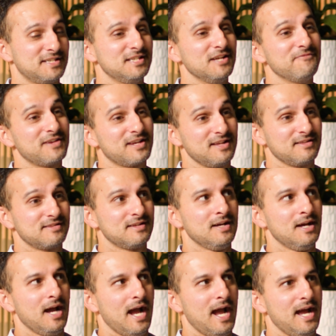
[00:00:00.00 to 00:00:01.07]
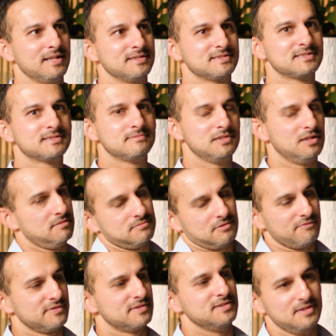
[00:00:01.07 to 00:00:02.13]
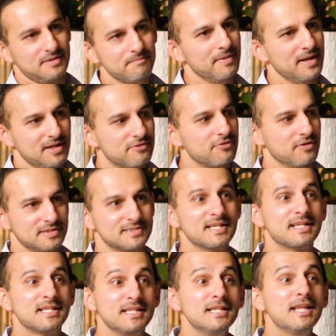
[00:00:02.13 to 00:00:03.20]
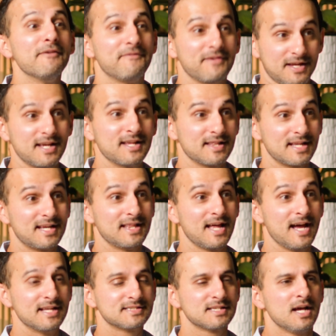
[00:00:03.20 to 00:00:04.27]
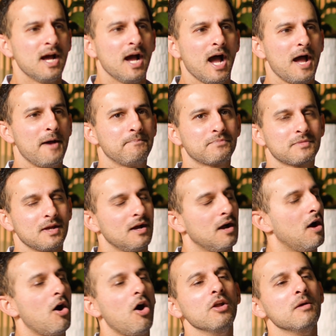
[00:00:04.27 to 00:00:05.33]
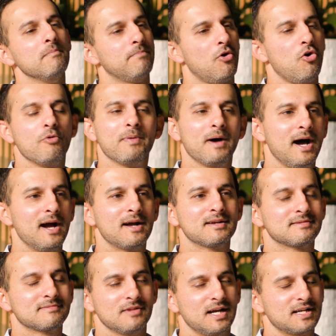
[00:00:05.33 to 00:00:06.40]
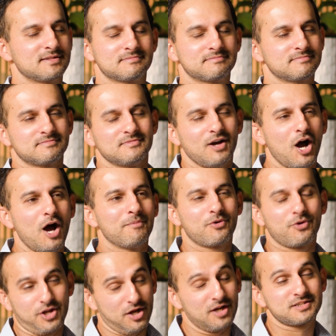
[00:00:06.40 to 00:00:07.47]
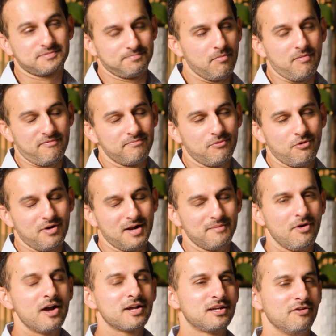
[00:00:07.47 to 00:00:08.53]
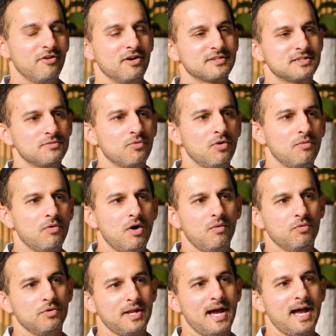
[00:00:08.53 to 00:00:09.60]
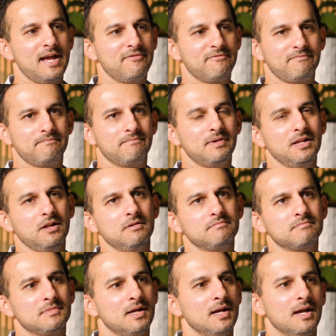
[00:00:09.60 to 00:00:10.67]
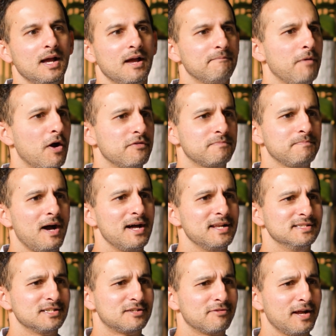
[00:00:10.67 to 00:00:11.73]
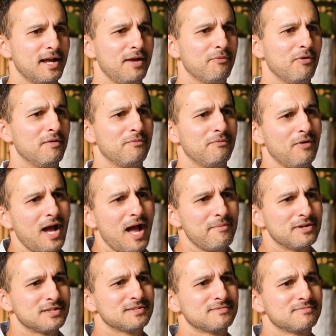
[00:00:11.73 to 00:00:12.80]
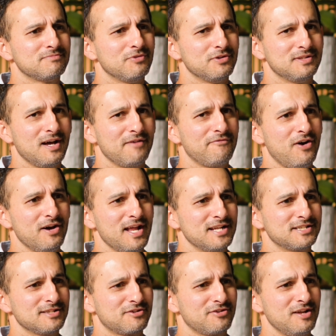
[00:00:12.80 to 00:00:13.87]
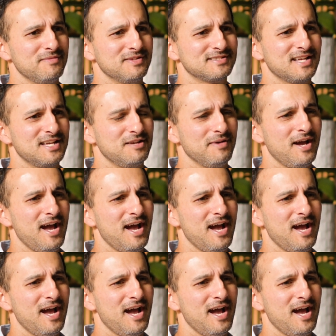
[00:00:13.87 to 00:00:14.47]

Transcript: significant, and obviously being through it, significantly less. On a ballpark, like it's more out of my curiosity. What would both parties agree? How much would a financial agreement set you